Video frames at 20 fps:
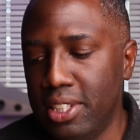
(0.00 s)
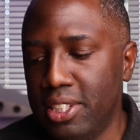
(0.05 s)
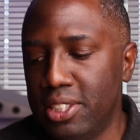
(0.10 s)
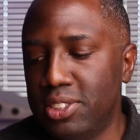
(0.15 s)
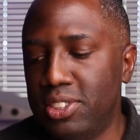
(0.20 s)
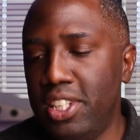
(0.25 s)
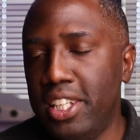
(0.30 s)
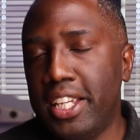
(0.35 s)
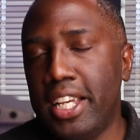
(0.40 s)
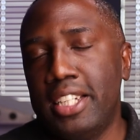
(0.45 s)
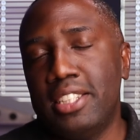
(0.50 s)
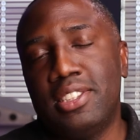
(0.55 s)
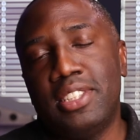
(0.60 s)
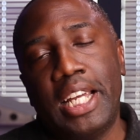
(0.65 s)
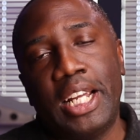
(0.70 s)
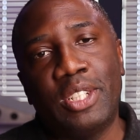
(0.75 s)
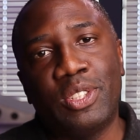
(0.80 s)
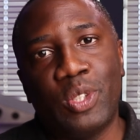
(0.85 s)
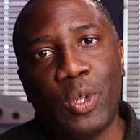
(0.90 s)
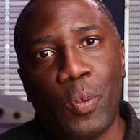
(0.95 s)
So yeah, guys,
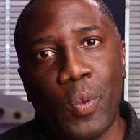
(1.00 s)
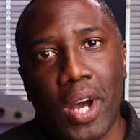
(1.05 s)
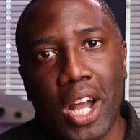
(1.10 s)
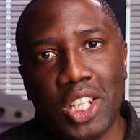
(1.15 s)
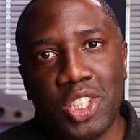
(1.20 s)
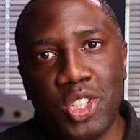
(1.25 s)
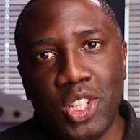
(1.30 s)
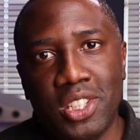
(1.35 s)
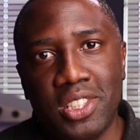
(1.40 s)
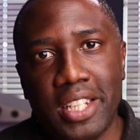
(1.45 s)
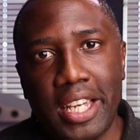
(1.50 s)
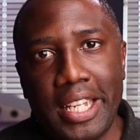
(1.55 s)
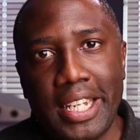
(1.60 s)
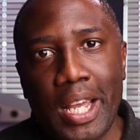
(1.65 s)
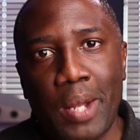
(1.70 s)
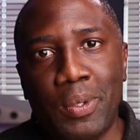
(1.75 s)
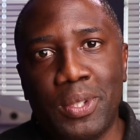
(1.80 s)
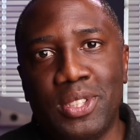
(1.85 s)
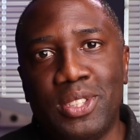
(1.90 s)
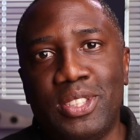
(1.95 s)
thanks for watching and
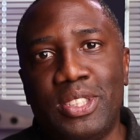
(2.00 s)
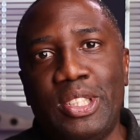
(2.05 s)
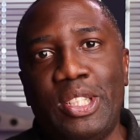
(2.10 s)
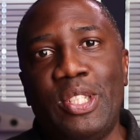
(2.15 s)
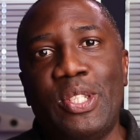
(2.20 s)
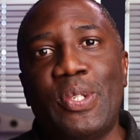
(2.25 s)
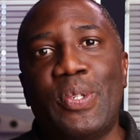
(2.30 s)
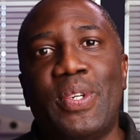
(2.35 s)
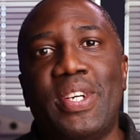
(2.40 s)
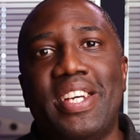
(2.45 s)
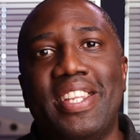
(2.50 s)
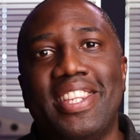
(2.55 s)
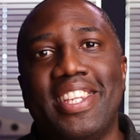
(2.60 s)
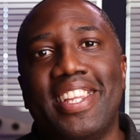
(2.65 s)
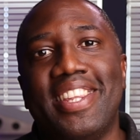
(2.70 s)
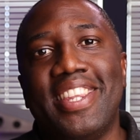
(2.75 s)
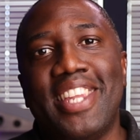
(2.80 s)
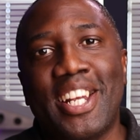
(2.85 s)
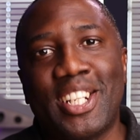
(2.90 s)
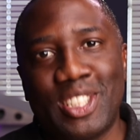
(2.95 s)
I will see you in the
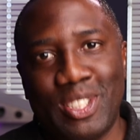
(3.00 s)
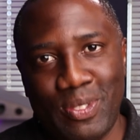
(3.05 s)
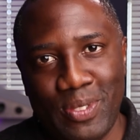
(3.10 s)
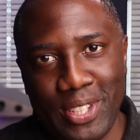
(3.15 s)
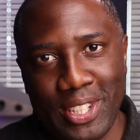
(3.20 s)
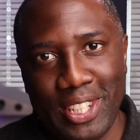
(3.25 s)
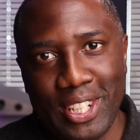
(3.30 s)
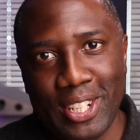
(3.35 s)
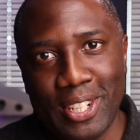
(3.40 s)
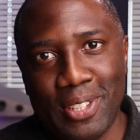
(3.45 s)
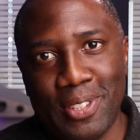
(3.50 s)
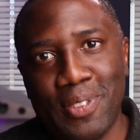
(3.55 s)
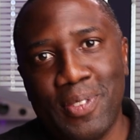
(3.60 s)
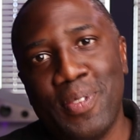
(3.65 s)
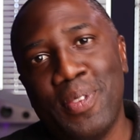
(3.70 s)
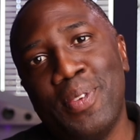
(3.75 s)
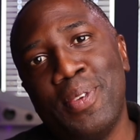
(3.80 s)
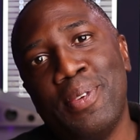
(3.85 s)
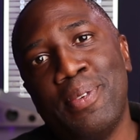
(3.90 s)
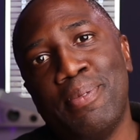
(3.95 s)
next video.
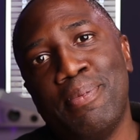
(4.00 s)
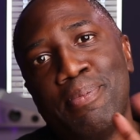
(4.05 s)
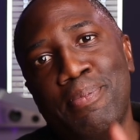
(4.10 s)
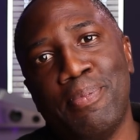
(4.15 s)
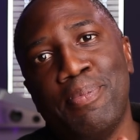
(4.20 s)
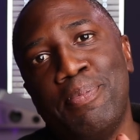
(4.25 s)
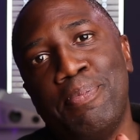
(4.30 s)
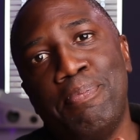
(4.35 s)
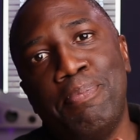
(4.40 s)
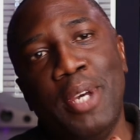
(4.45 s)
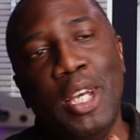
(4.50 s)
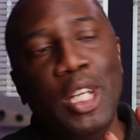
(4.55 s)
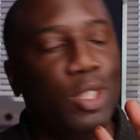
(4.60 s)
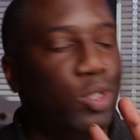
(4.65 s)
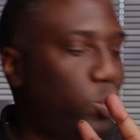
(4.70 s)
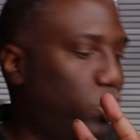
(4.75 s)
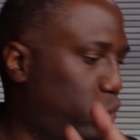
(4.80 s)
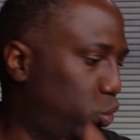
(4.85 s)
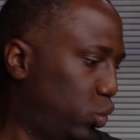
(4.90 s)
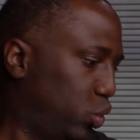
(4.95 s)
Peace.